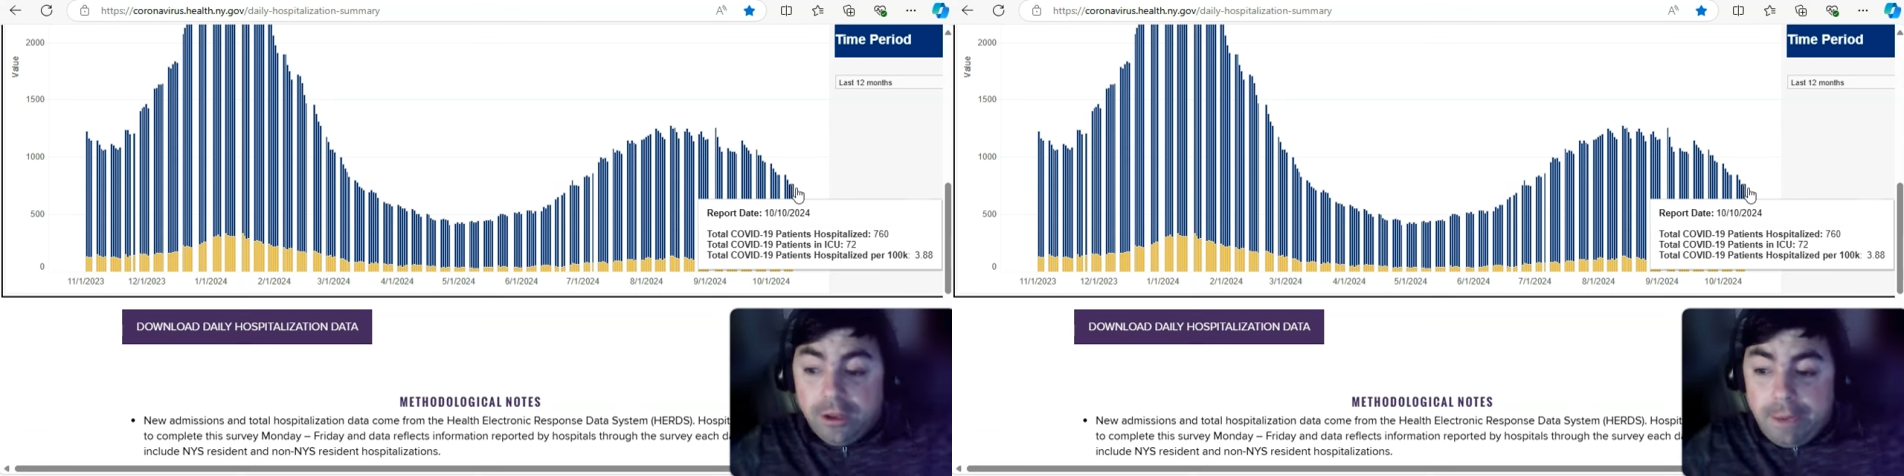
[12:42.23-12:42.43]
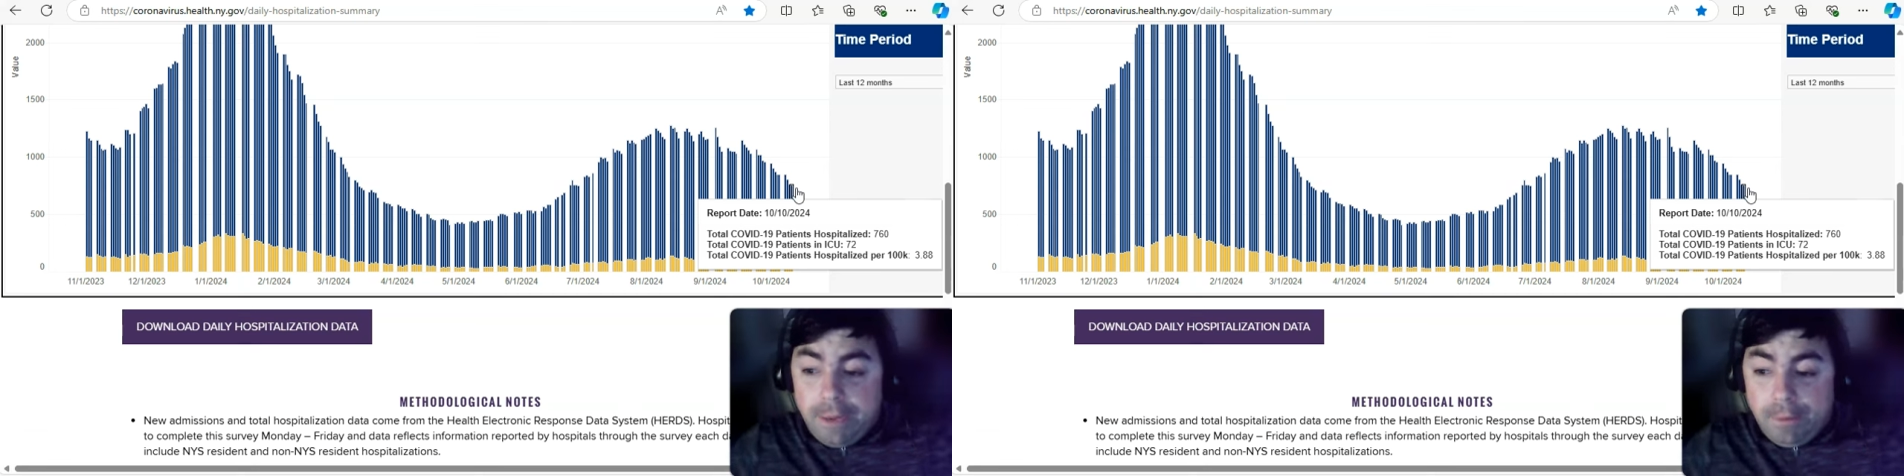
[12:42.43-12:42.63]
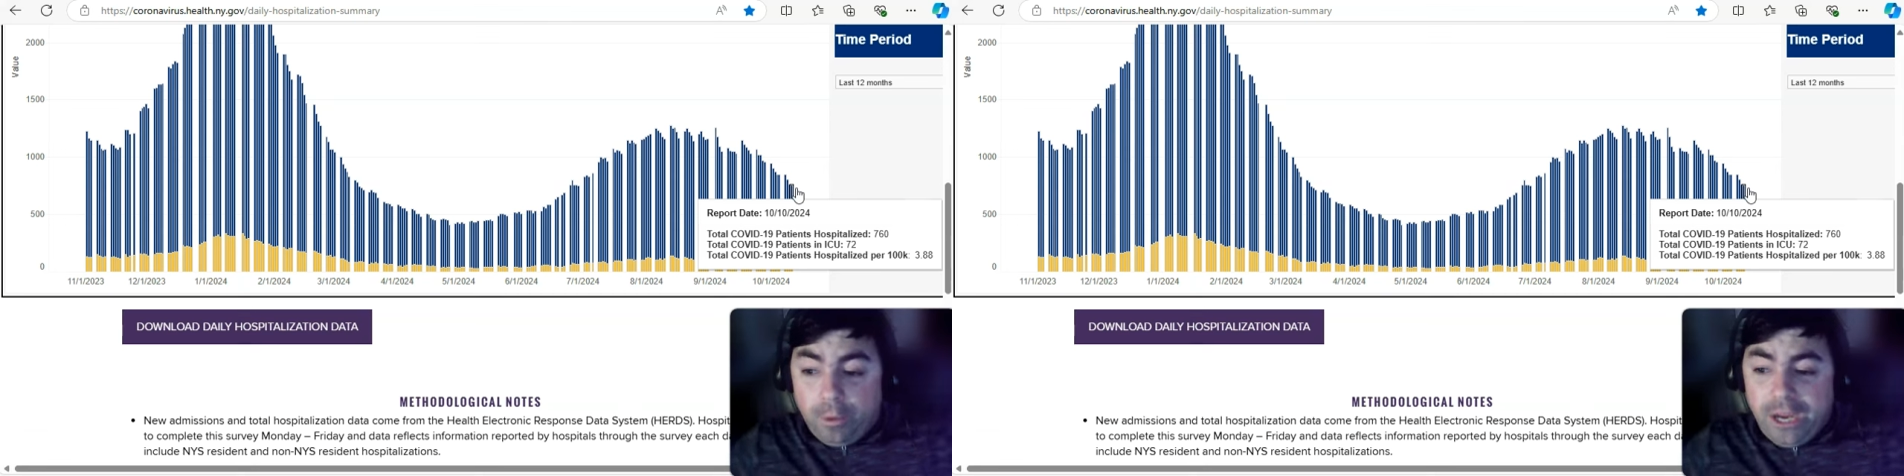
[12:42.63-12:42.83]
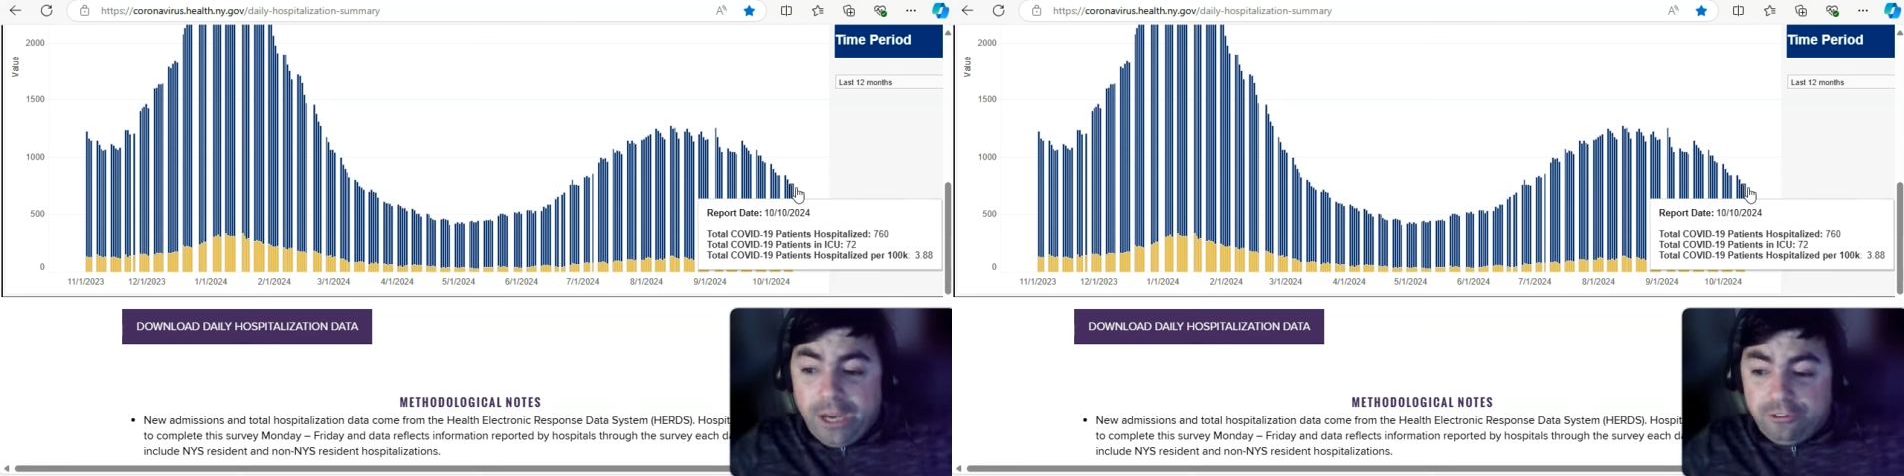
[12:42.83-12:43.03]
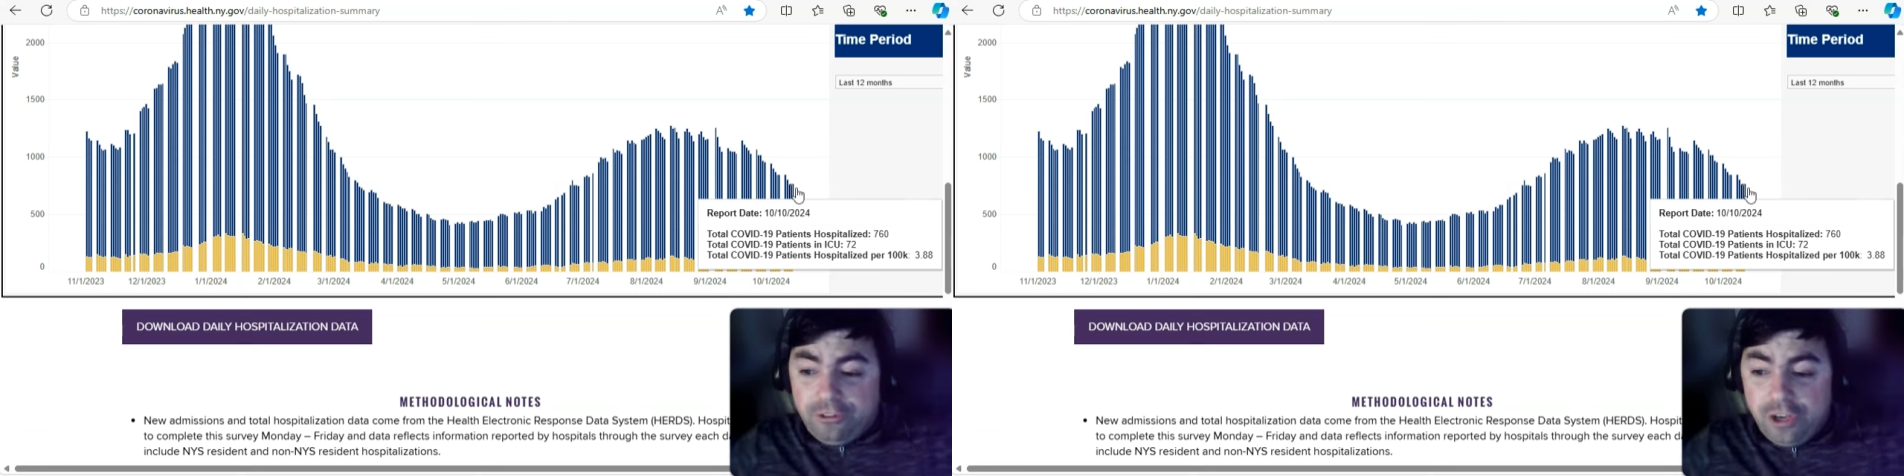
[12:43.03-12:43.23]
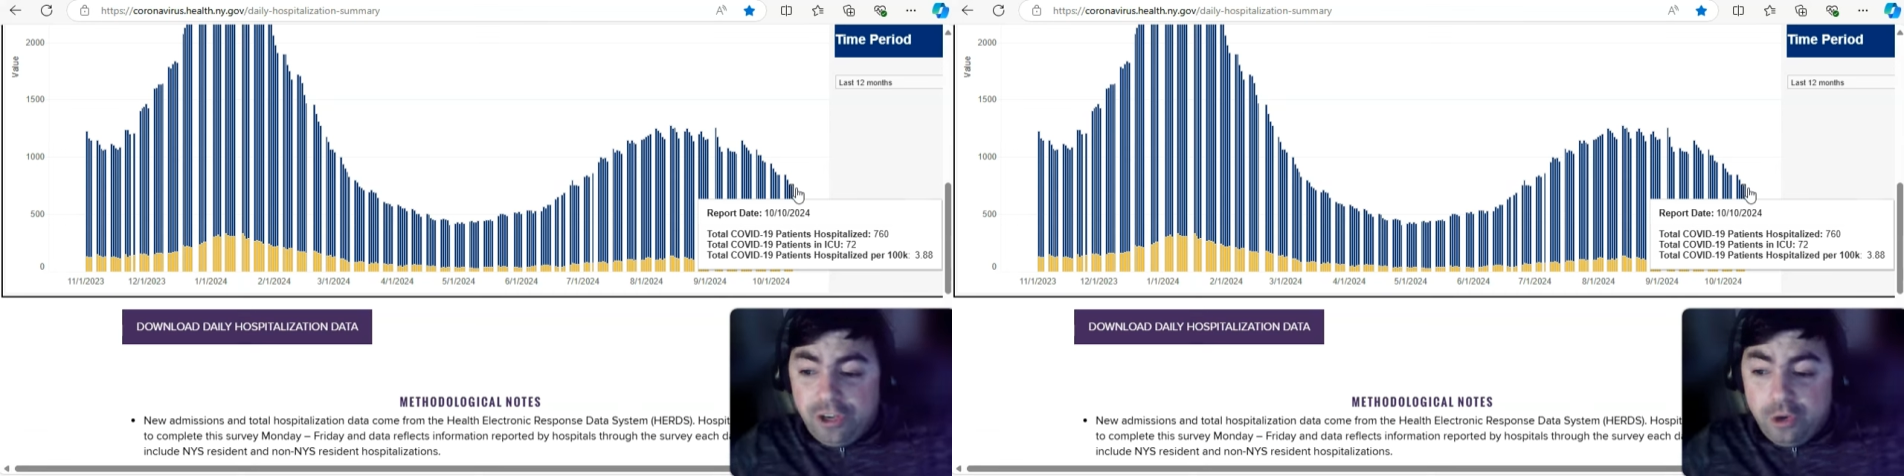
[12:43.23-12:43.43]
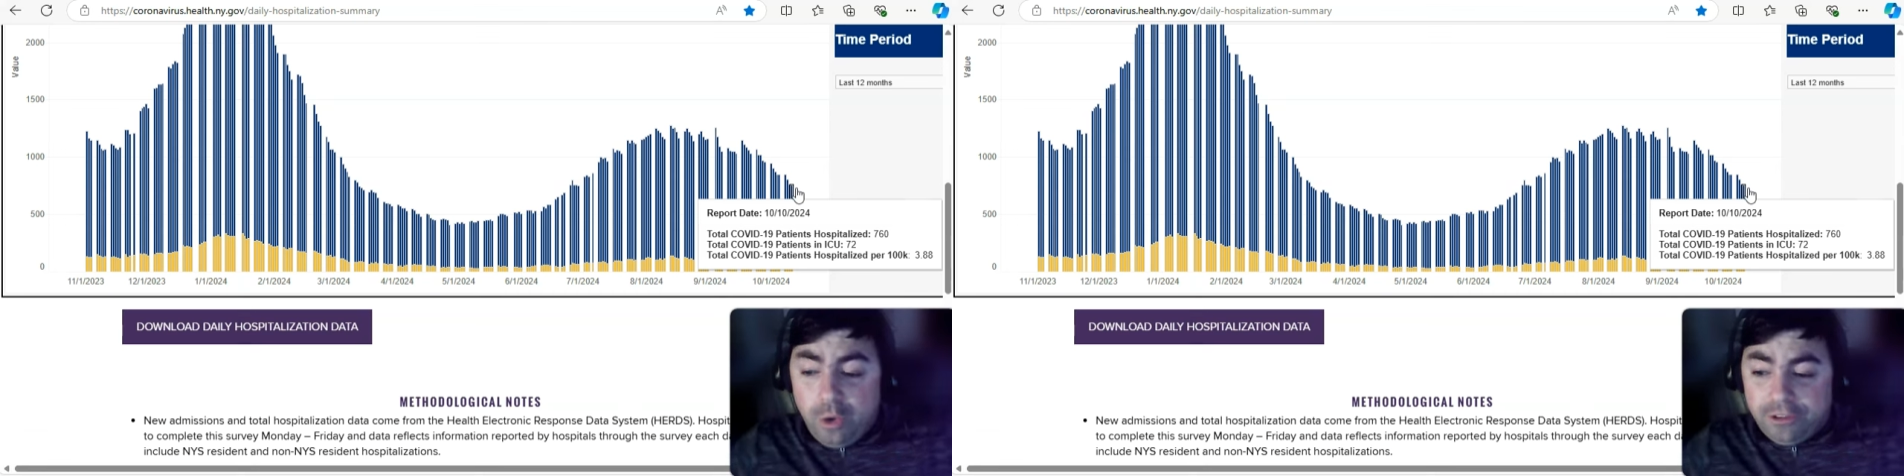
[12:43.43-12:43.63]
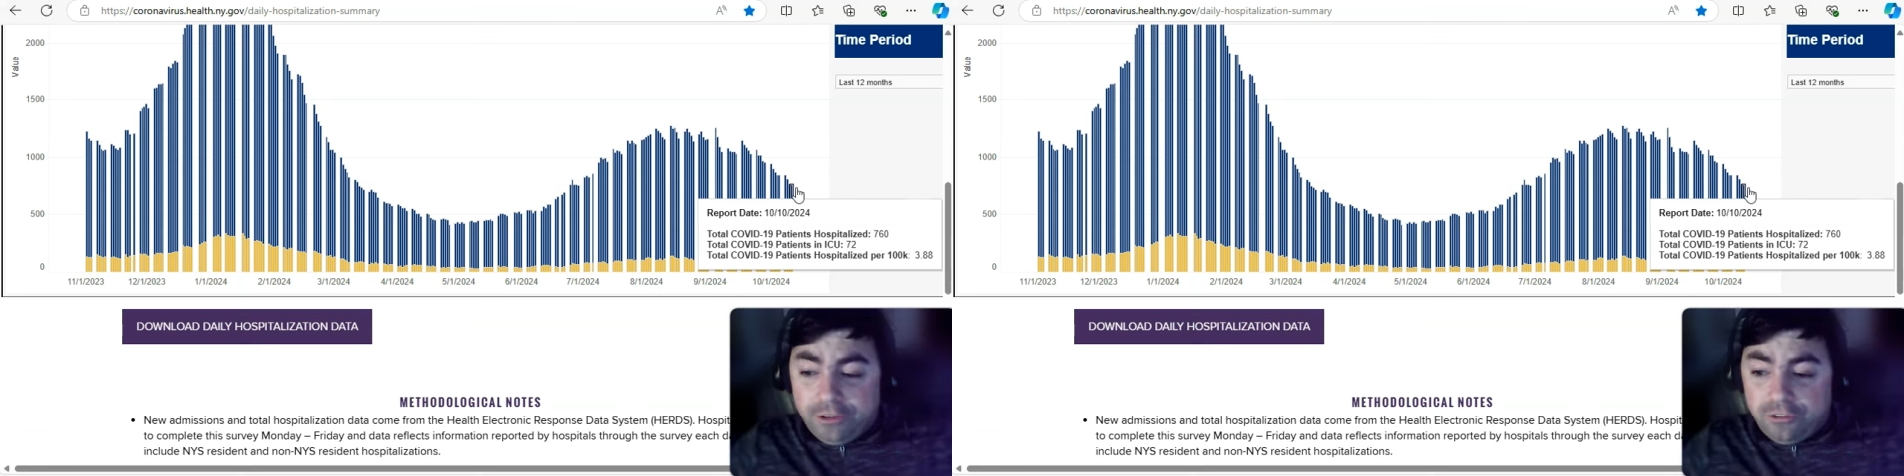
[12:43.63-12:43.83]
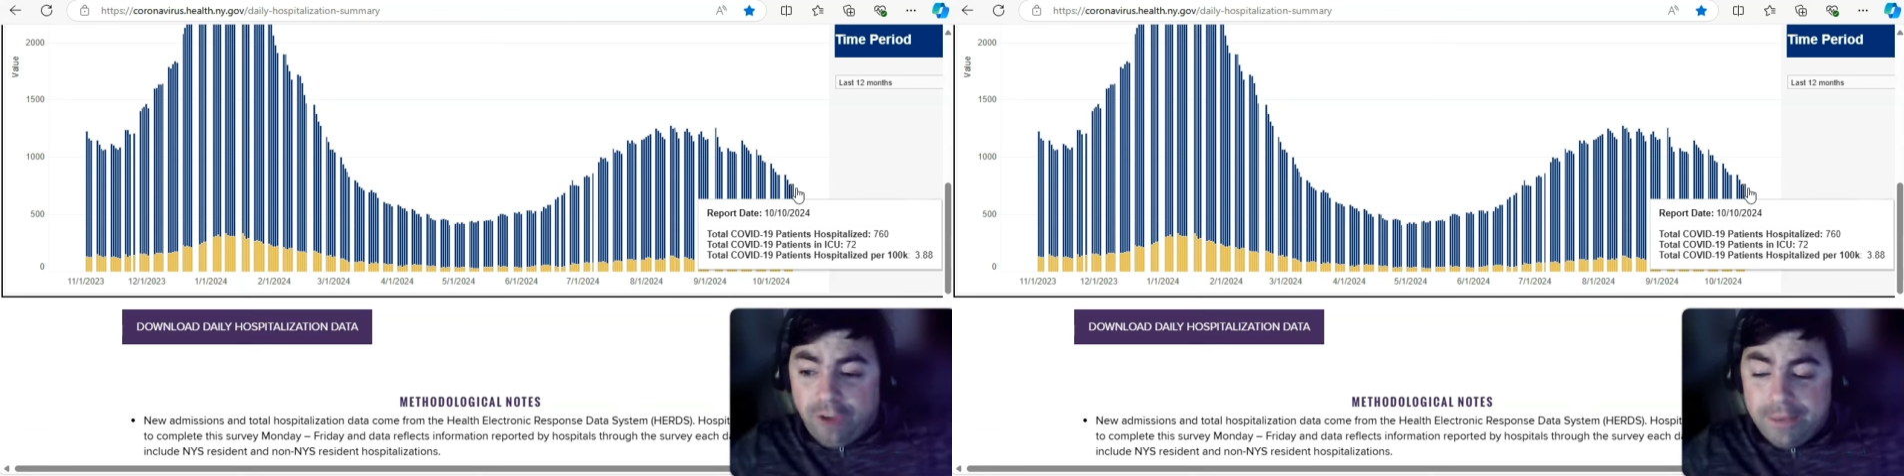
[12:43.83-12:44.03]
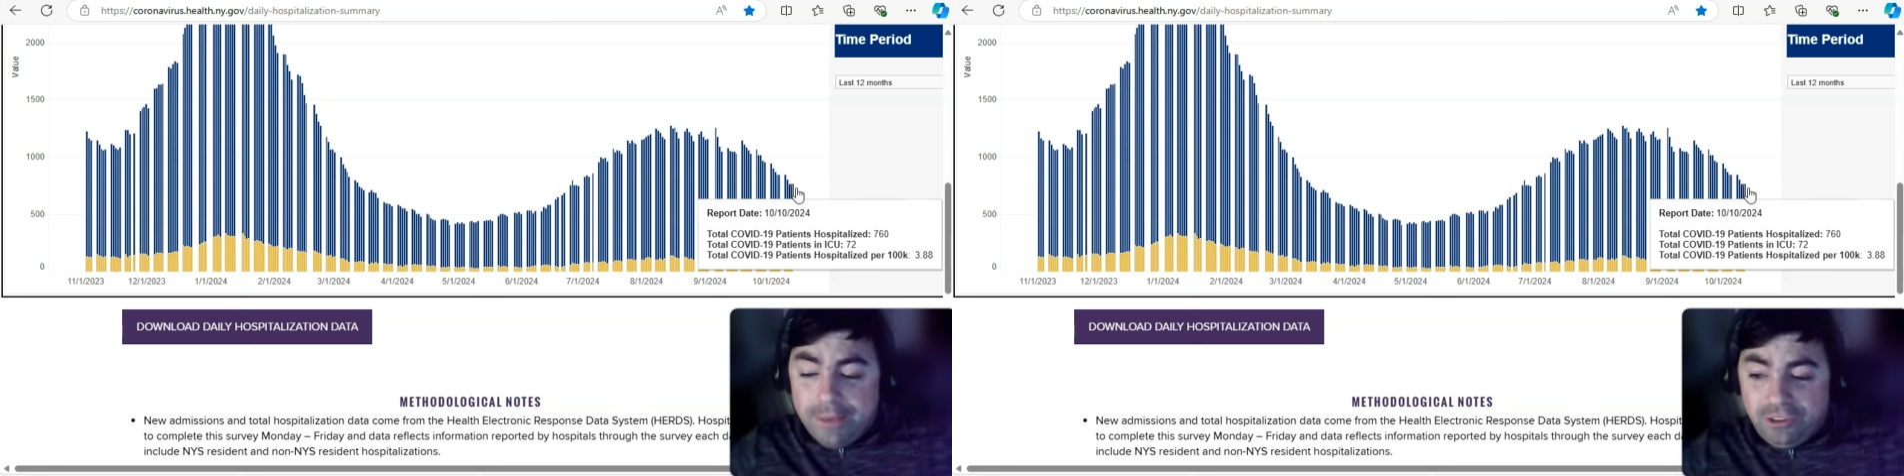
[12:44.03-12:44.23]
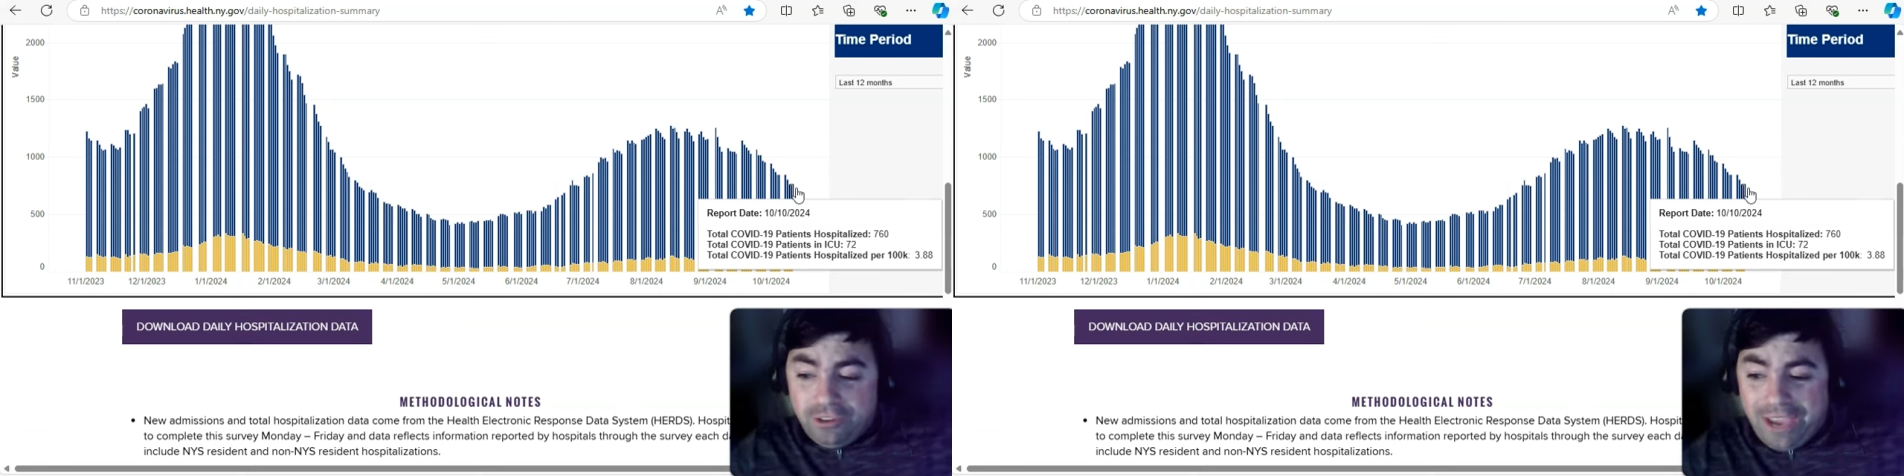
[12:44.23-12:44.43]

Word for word: People in the I C U at this time is